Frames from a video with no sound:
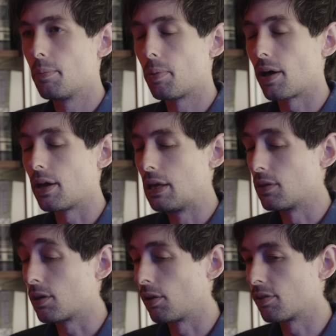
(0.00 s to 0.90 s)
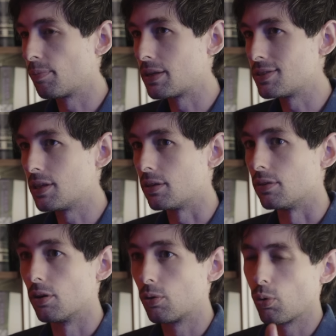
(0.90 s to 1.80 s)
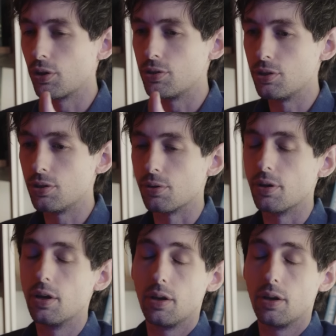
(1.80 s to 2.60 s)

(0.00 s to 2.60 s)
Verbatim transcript: by the color of my skin, according to you.